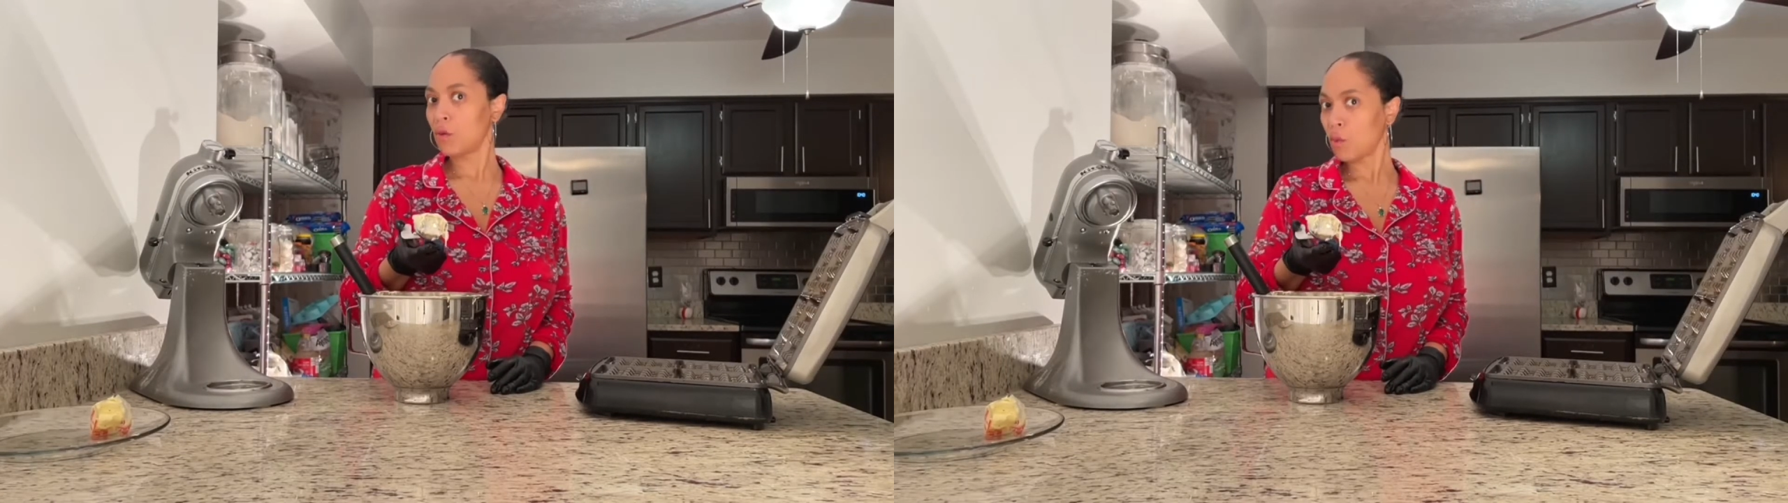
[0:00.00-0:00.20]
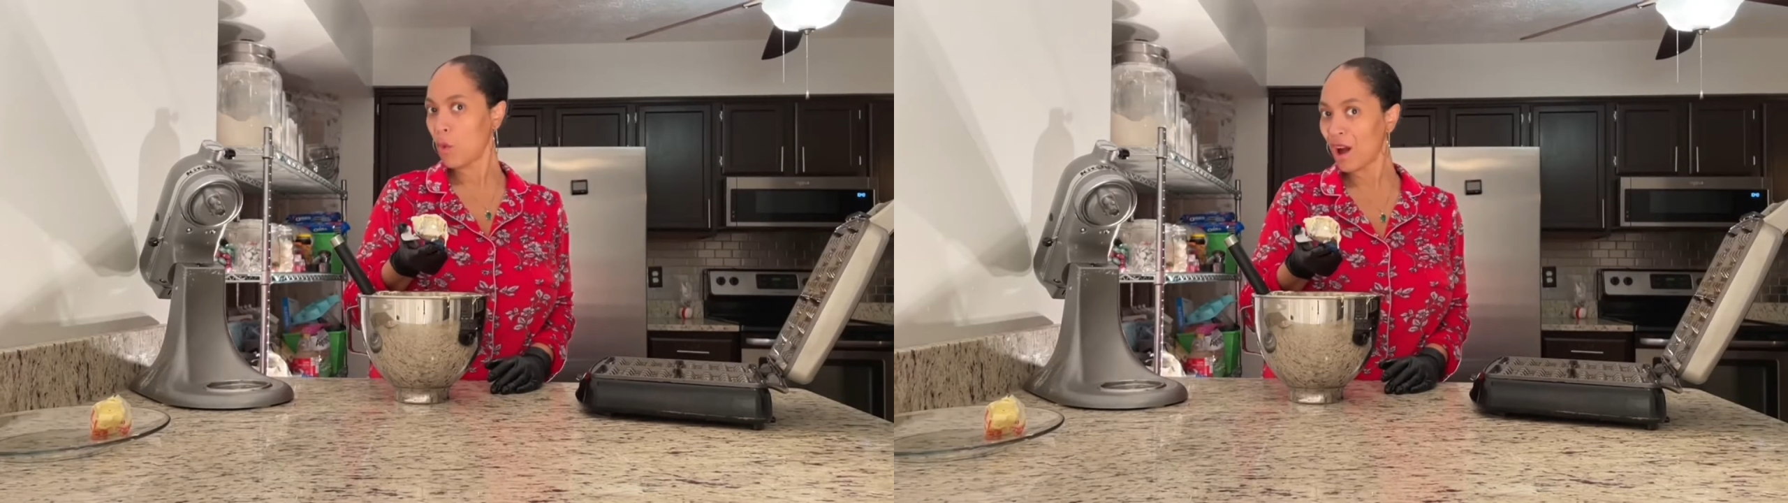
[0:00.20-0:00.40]

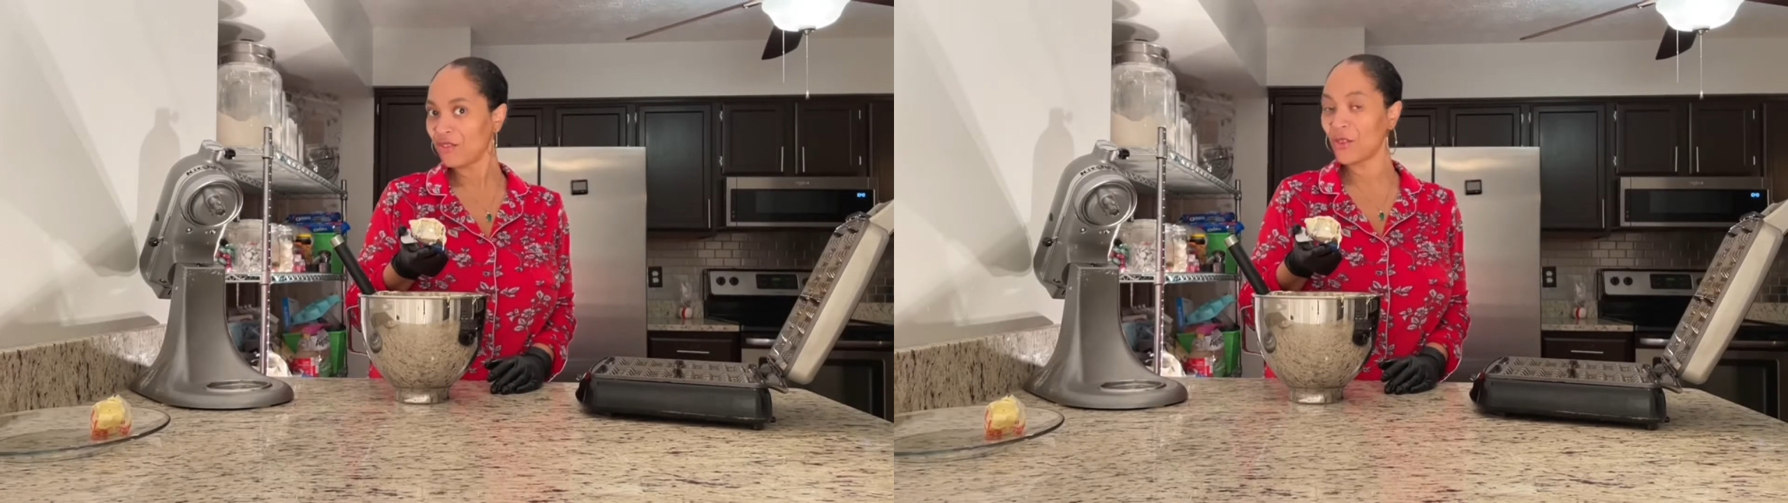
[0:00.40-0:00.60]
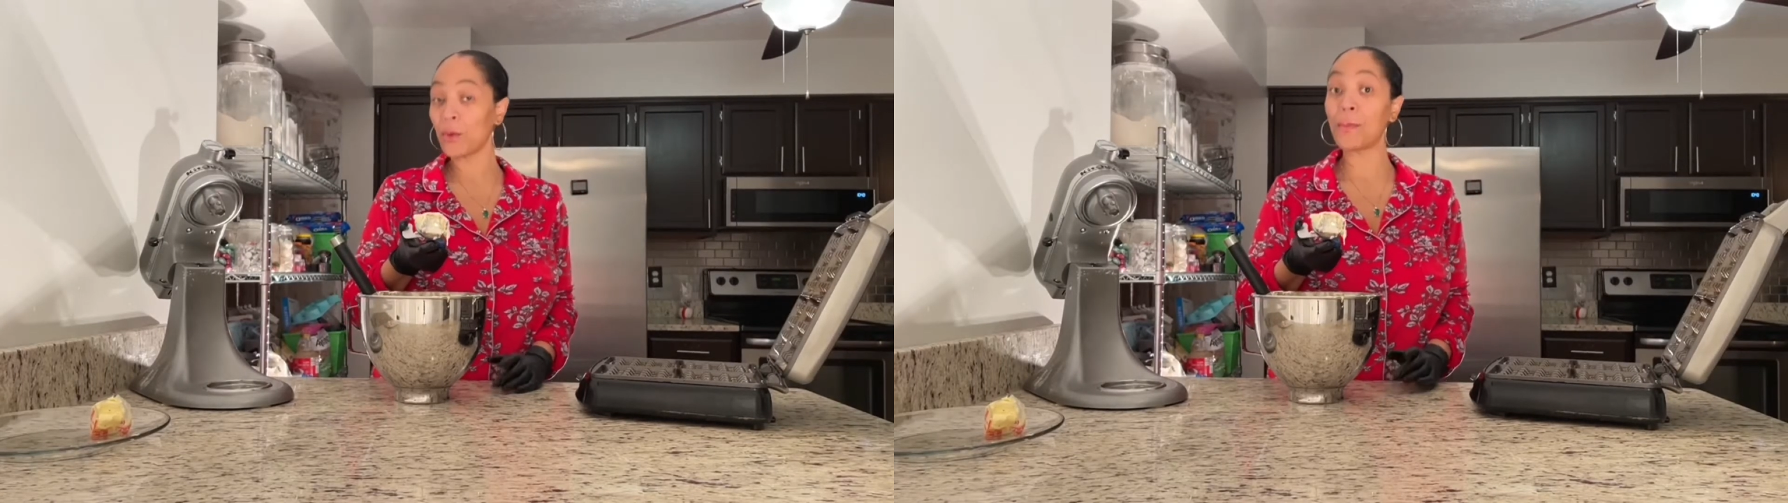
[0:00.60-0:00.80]

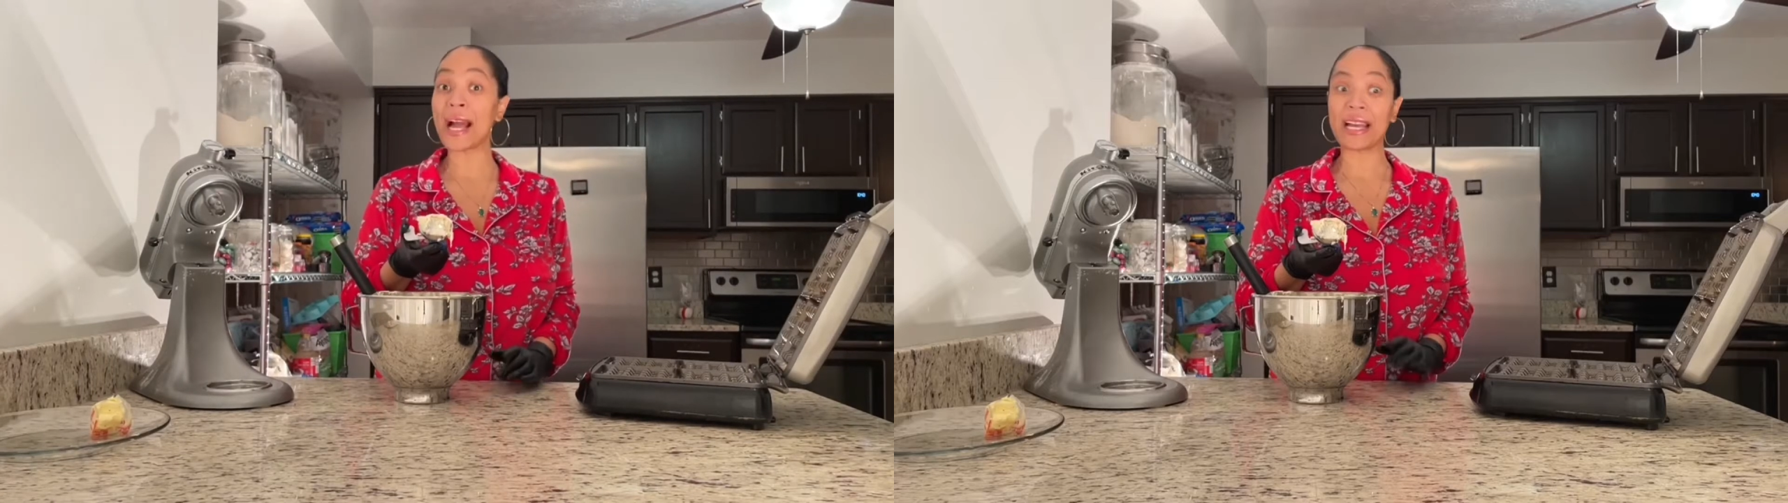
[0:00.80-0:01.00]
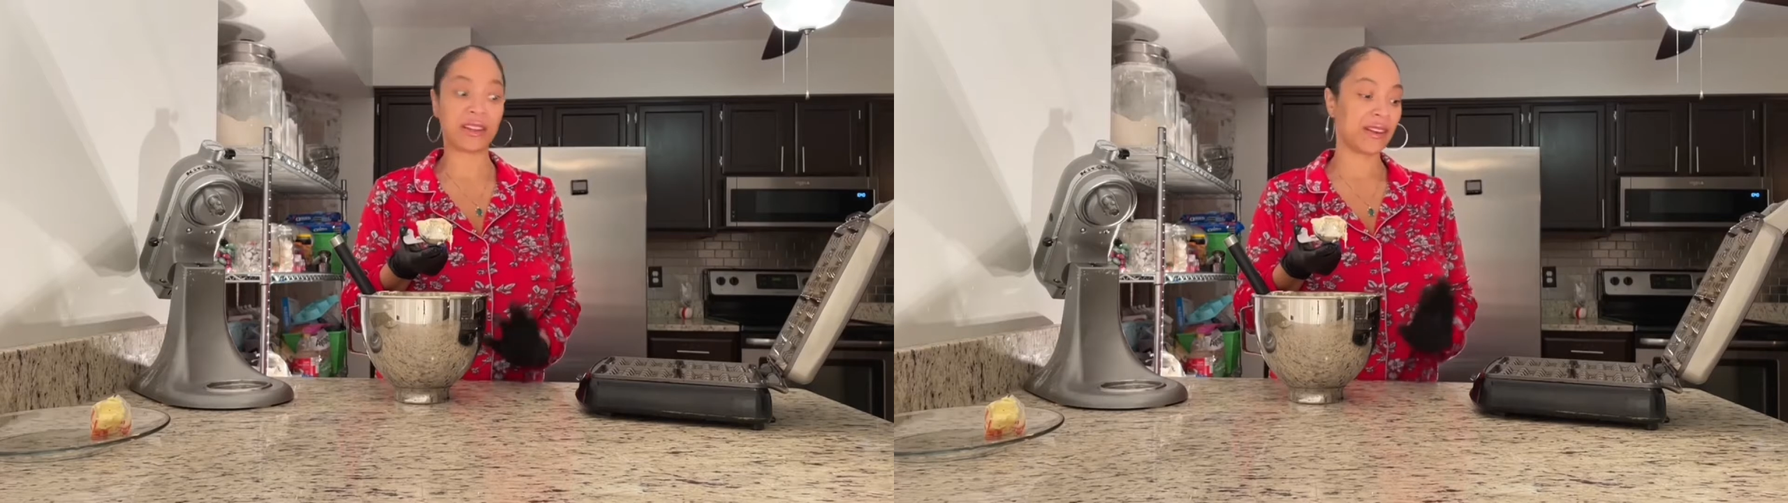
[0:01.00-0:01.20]
waffle
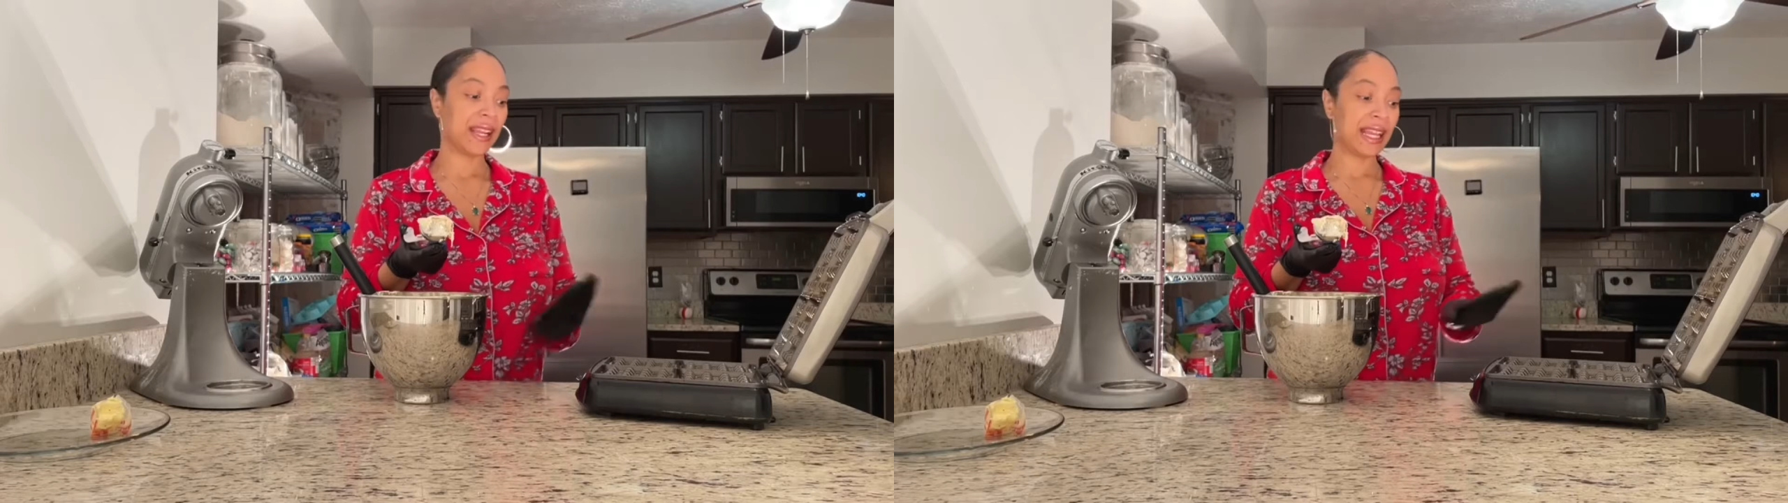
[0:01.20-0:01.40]
batter